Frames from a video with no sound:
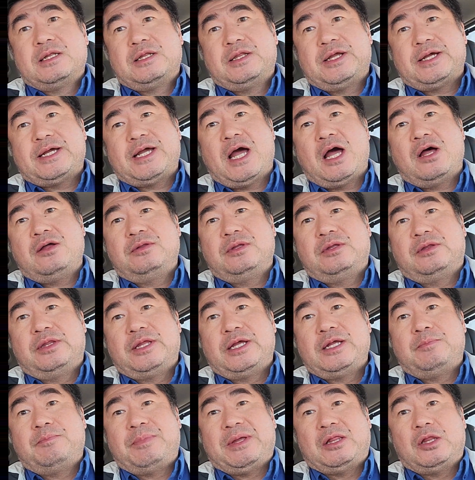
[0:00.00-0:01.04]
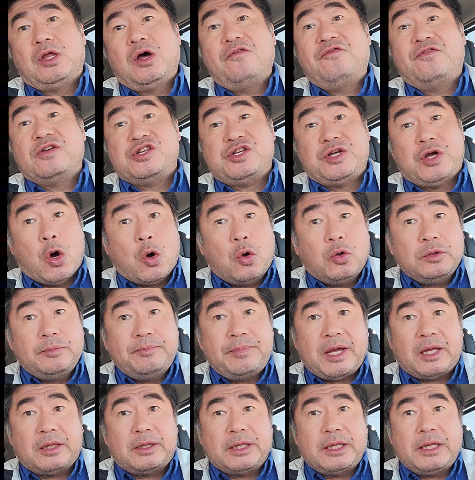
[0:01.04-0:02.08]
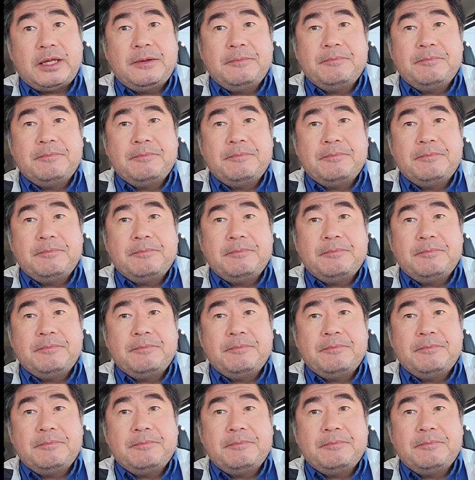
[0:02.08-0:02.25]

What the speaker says: click on the link below for Gold Belly,